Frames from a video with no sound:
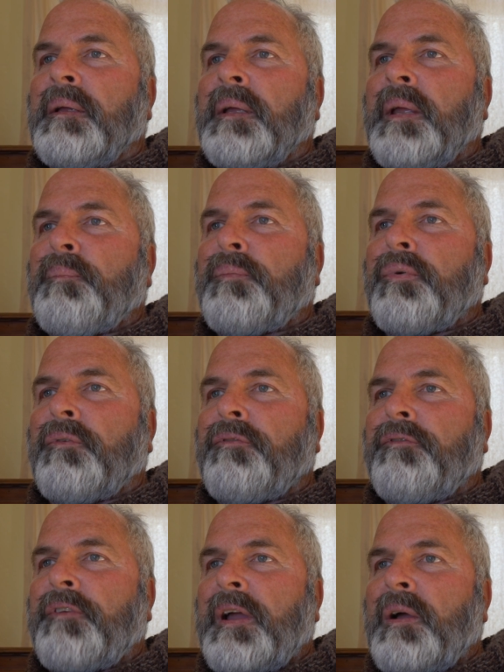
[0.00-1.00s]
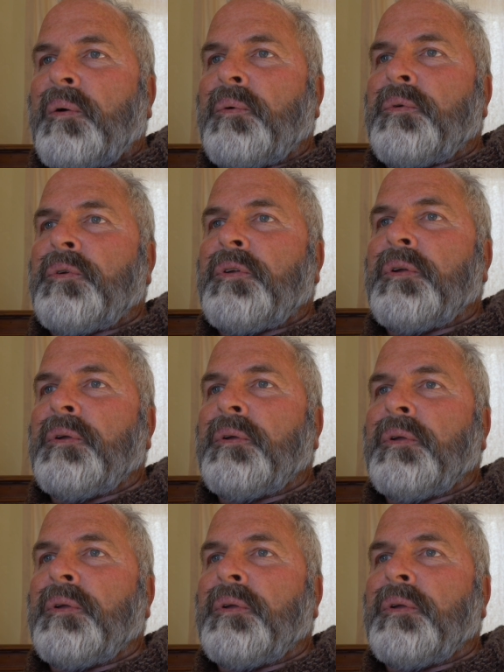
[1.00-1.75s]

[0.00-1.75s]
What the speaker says: a profound